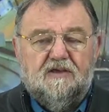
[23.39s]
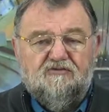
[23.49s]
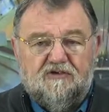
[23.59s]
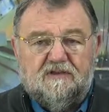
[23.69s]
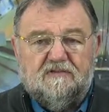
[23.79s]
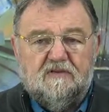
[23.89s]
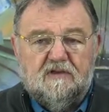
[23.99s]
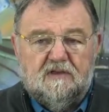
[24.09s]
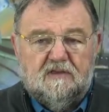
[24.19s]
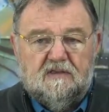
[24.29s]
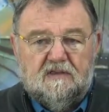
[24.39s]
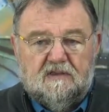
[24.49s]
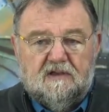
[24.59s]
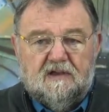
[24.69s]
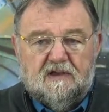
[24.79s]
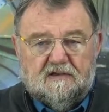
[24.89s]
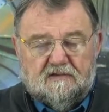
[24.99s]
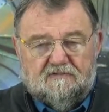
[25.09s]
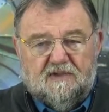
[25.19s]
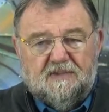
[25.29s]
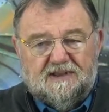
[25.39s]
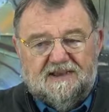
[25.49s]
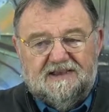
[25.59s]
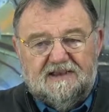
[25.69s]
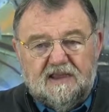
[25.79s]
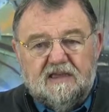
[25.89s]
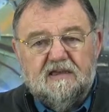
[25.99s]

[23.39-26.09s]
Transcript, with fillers: You measure the thickness of some sort of coating.